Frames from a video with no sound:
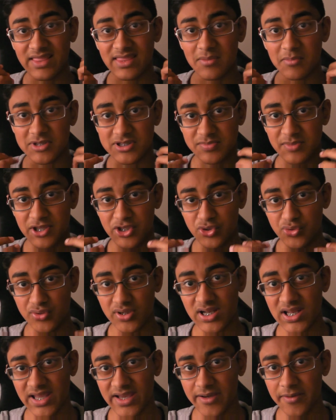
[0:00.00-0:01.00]
they must make you
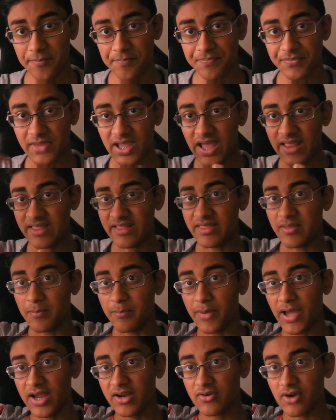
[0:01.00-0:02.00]
clear and that the
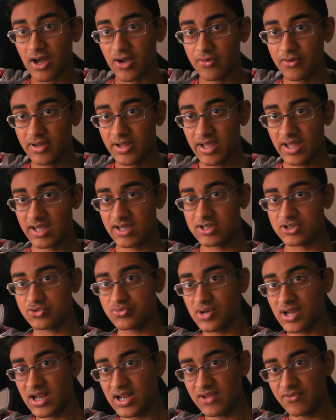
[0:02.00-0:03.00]
background is
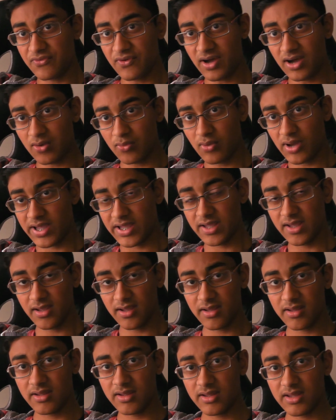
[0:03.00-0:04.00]
really far away
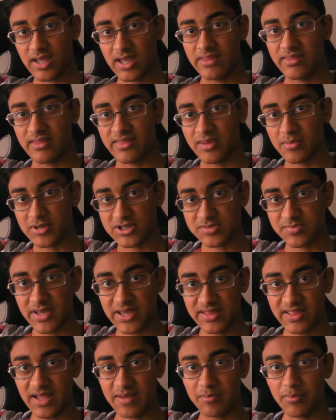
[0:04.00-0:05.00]
and that they must
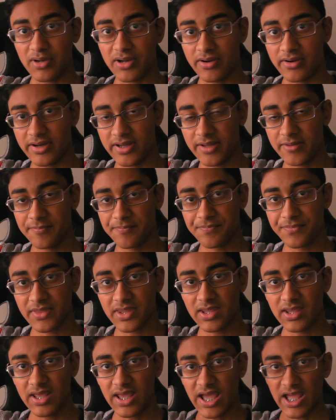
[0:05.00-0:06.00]
make that blurry.
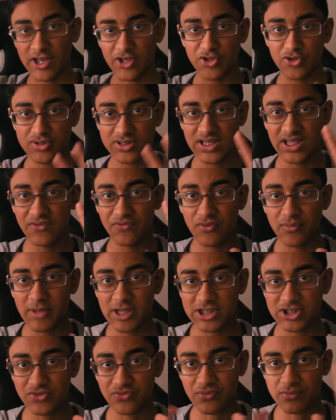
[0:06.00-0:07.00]
And using
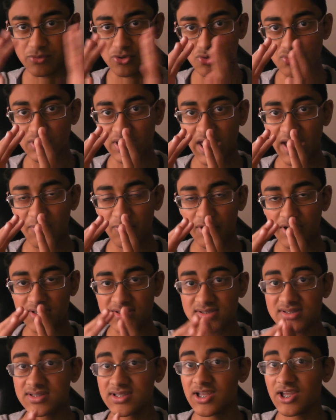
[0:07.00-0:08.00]
information from two
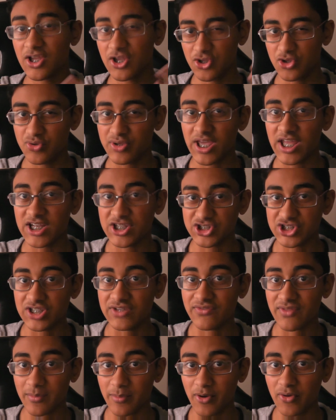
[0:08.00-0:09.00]
cameras, you can
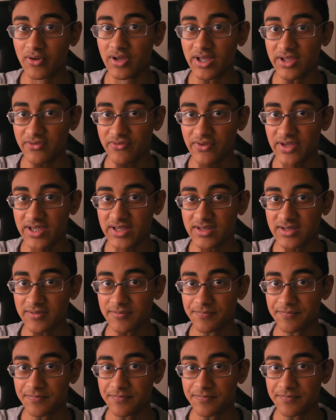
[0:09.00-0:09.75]
achieve the bokeh effect.